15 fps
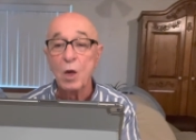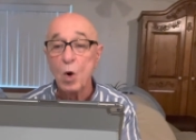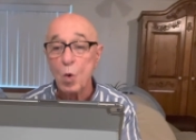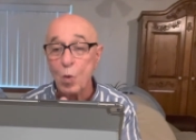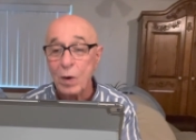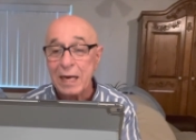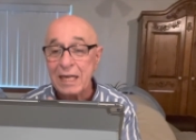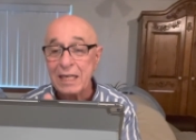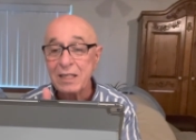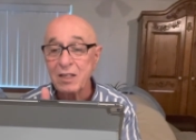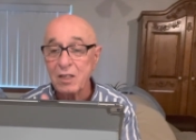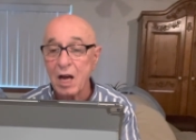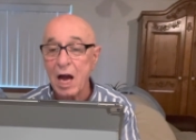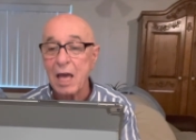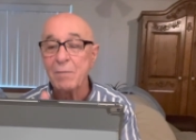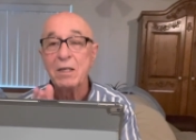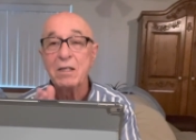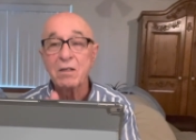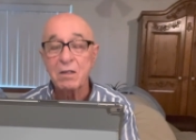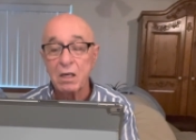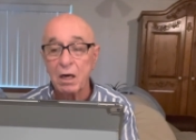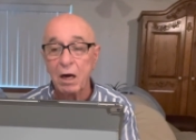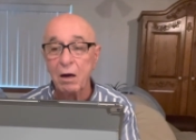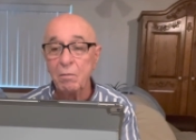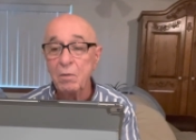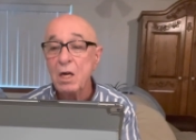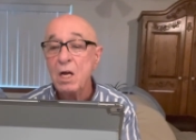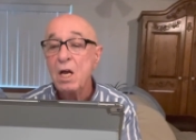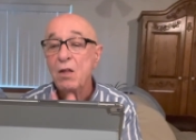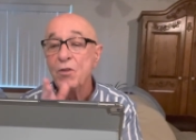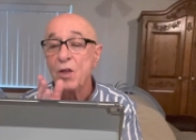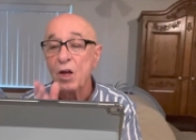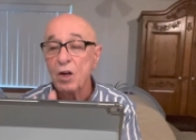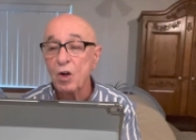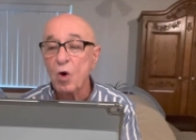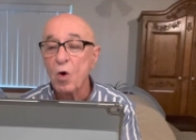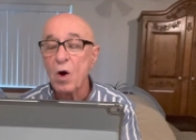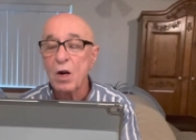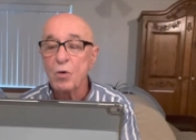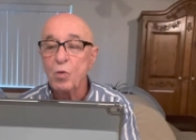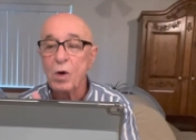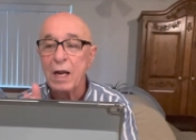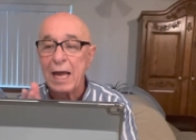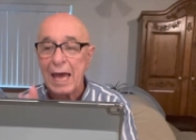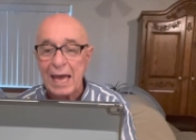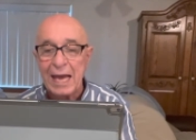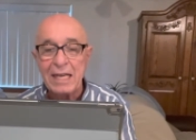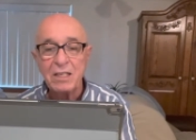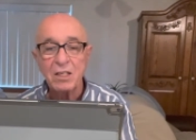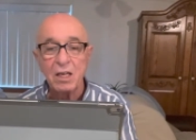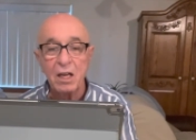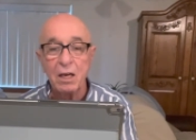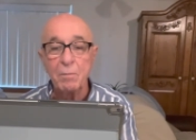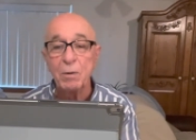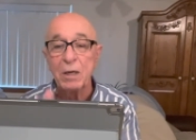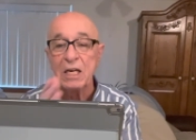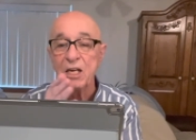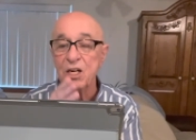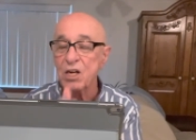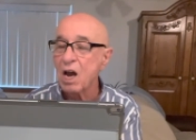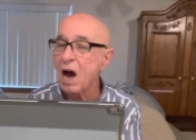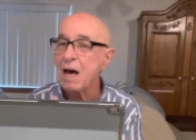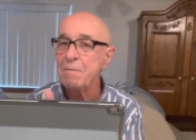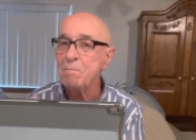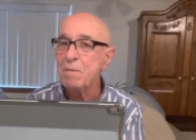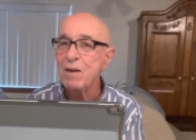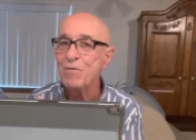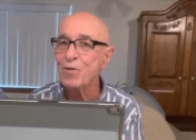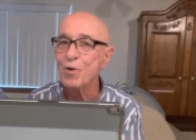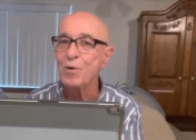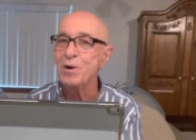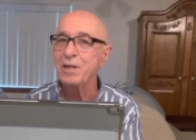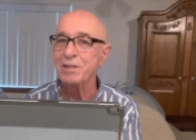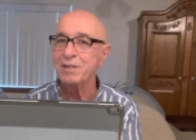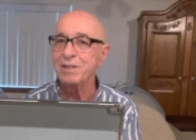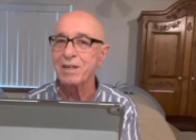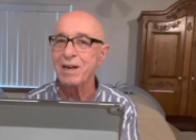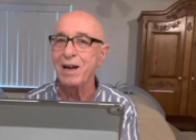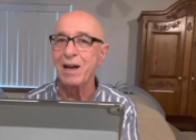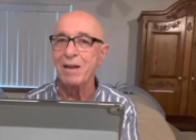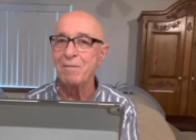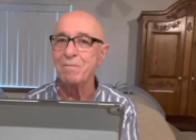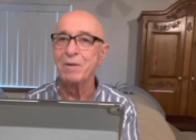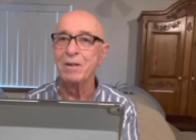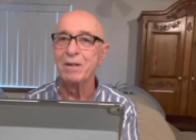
When its time is come, the Lord will hasten it, but not before its time.